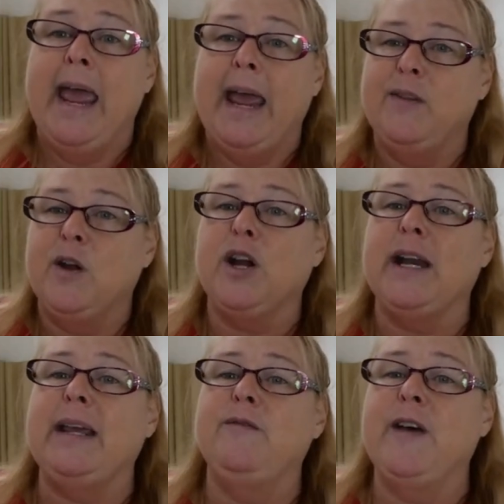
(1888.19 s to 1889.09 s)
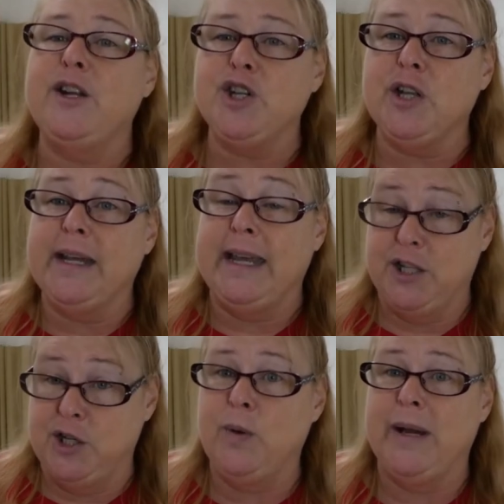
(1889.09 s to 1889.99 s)
and they're going to eventually
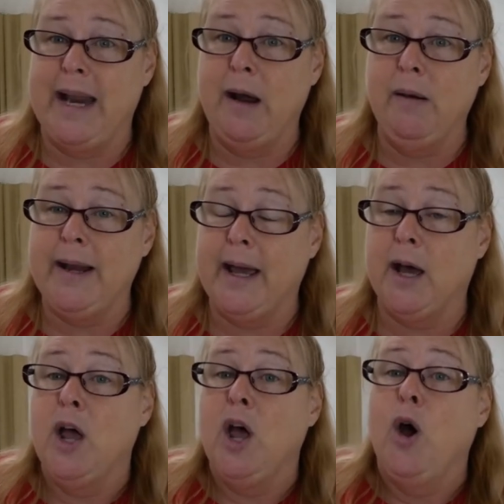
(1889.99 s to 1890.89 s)
get to an area